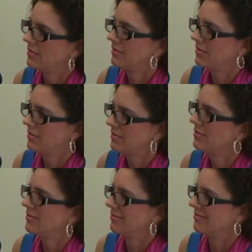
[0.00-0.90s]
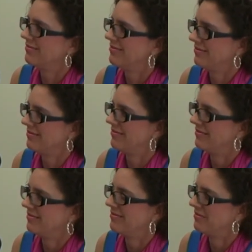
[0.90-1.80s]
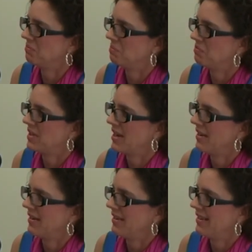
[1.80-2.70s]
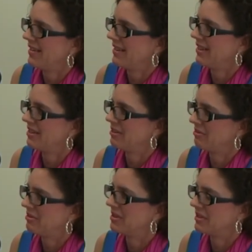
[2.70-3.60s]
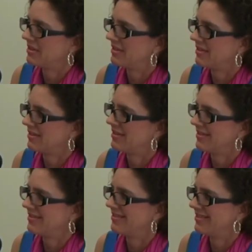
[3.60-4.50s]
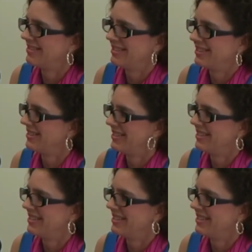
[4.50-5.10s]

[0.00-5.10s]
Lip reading: (silent)